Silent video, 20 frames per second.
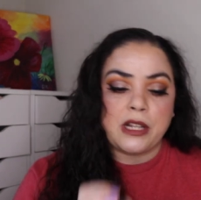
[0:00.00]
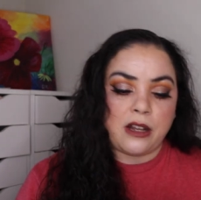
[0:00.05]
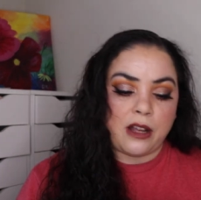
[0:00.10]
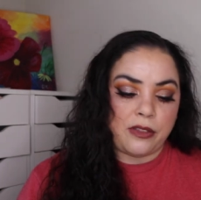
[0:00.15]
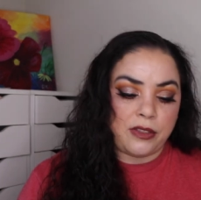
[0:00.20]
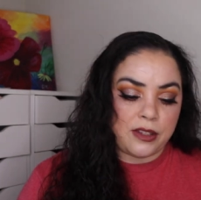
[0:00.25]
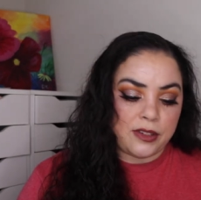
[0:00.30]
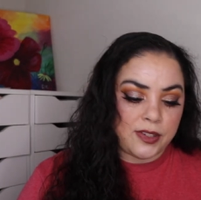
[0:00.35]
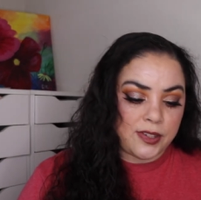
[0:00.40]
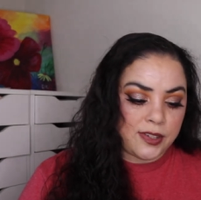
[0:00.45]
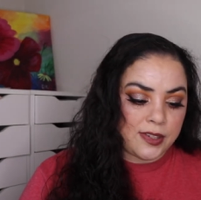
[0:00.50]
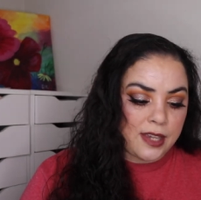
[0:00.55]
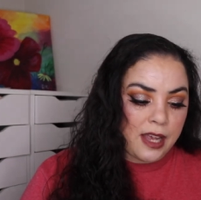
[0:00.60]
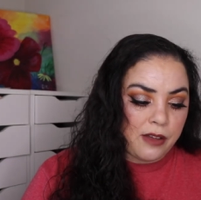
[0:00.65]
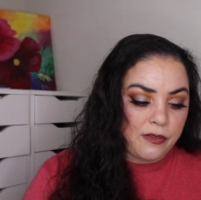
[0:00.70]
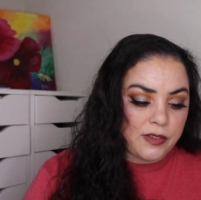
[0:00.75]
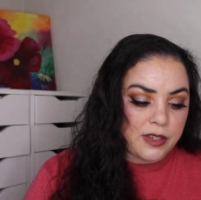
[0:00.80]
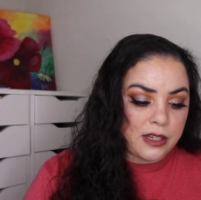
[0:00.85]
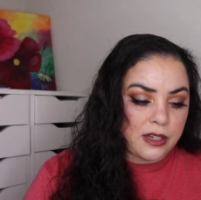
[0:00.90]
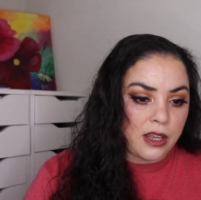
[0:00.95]
got the
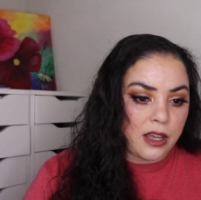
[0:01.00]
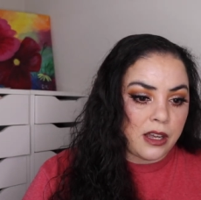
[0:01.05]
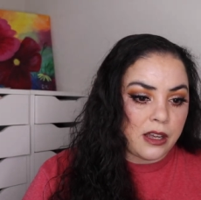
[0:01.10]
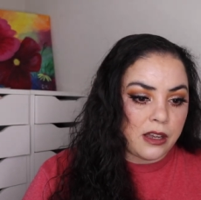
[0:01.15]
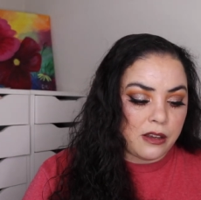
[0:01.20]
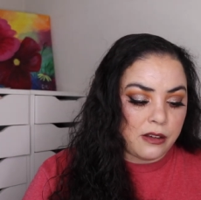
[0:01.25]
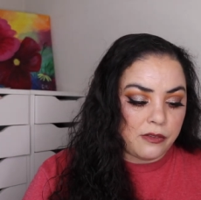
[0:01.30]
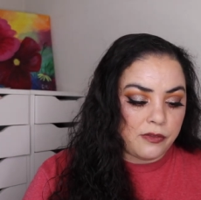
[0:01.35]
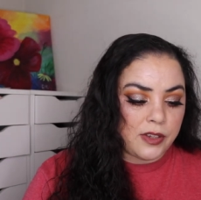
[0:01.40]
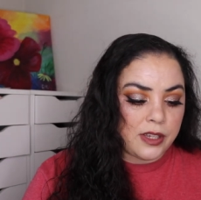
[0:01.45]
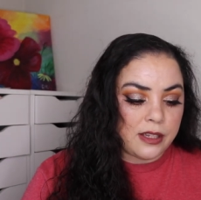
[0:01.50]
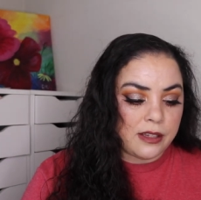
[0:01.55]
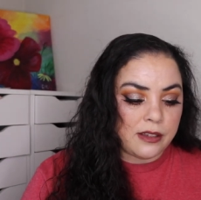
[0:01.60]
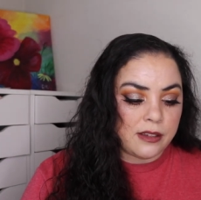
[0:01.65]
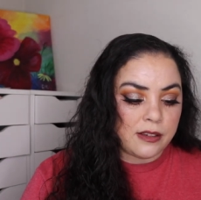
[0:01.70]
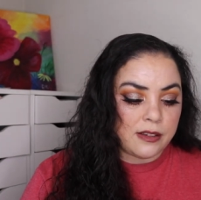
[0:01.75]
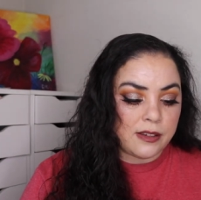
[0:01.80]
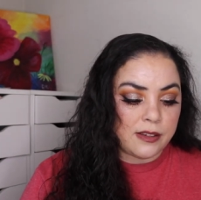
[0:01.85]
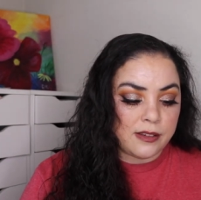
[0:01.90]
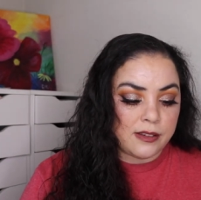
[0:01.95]
seven of
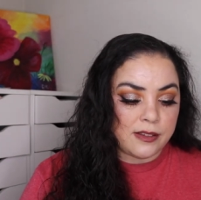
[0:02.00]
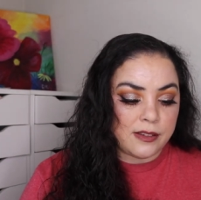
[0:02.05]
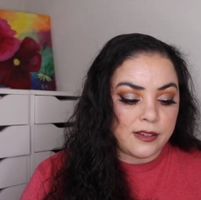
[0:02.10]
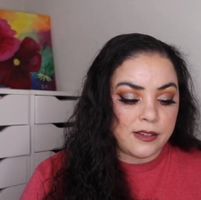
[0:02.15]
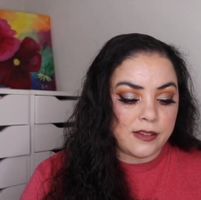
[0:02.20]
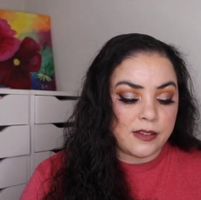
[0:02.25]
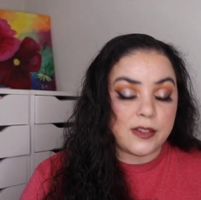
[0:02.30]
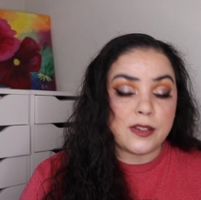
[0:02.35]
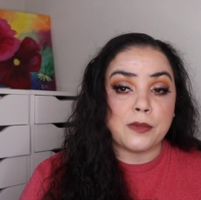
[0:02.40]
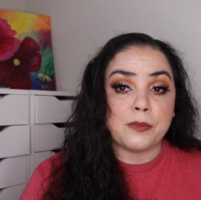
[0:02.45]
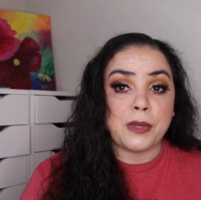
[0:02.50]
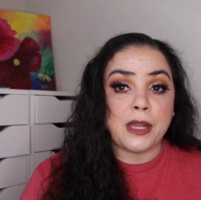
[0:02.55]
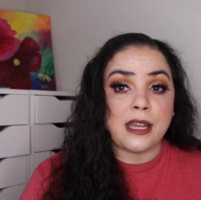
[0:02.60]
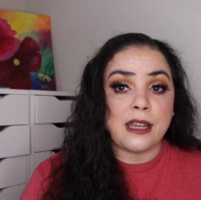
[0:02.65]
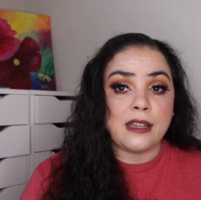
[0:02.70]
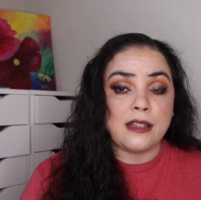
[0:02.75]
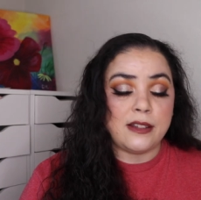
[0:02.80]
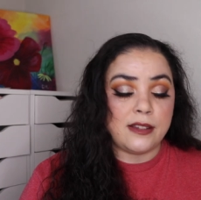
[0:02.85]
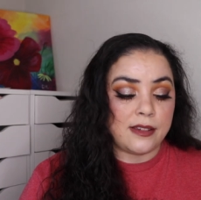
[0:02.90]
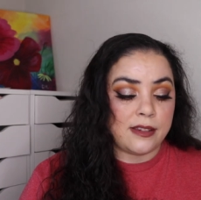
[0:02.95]

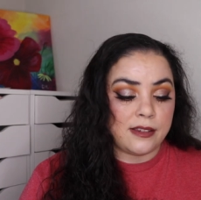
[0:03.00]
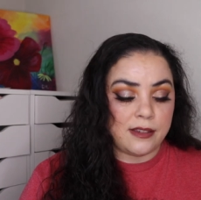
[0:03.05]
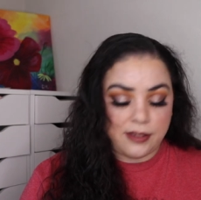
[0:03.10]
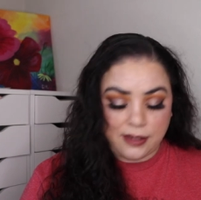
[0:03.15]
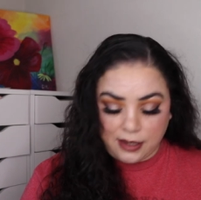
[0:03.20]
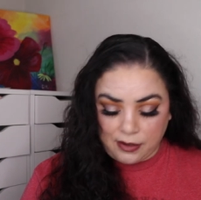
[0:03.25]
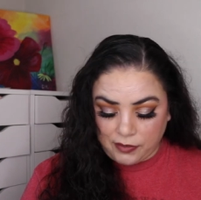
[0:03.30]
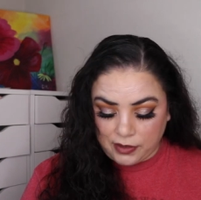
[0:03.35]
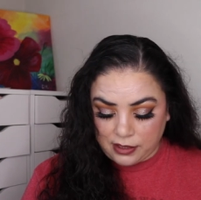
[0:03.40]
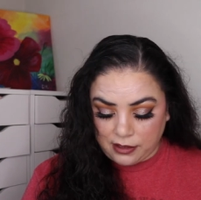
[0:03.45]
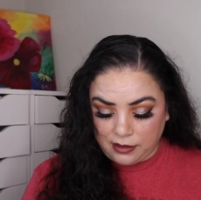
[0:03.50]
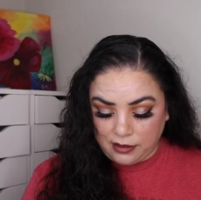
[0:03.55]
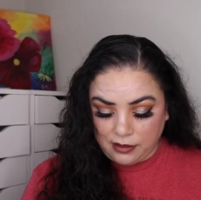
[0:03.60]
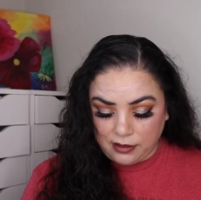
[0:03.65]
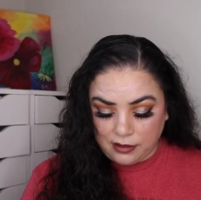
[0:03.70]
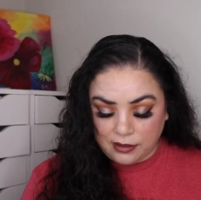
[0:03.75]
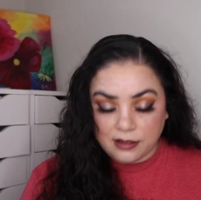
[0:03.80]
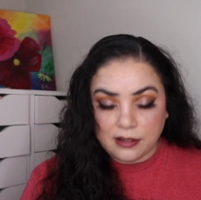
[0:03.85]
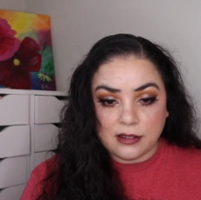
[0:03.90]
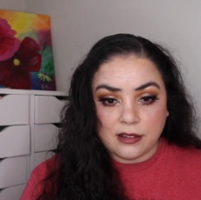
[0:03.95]
spades, seven,
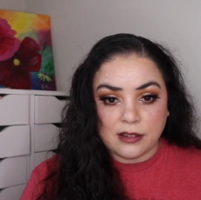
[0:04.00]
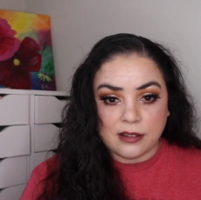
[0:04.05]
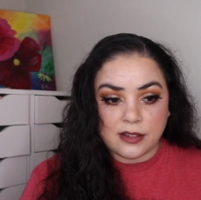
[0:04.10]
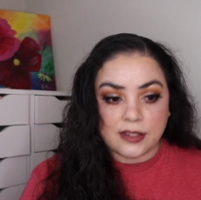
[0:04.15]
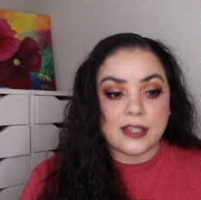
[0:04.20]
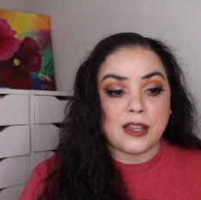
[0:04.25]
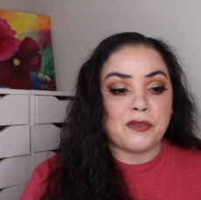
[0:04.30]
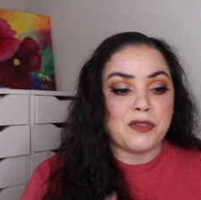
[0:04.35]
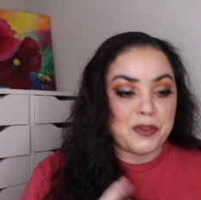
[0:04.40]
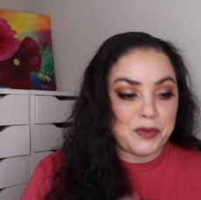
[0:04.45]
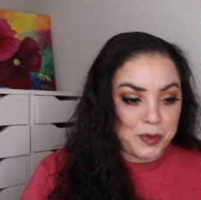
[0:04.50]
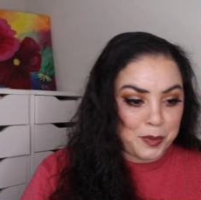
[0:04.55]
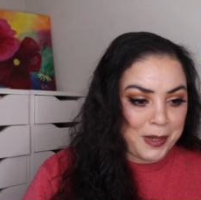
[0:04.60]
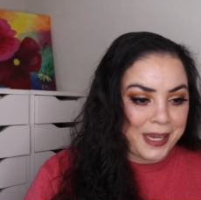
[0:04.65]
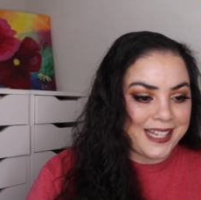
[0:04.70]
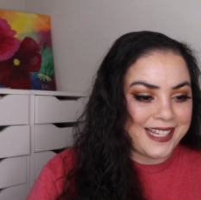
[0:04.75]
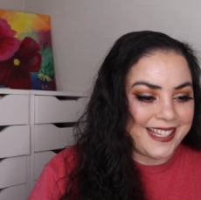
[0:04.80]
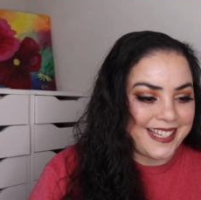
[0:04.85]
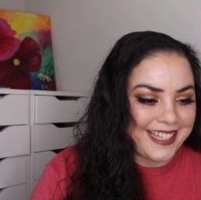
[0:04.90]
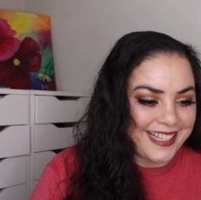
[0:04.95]
seven of
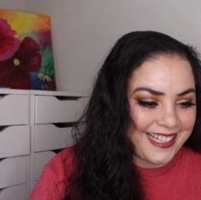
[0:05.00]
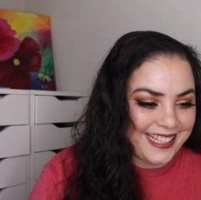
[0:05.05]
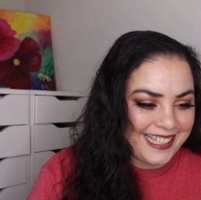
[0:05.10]
spades.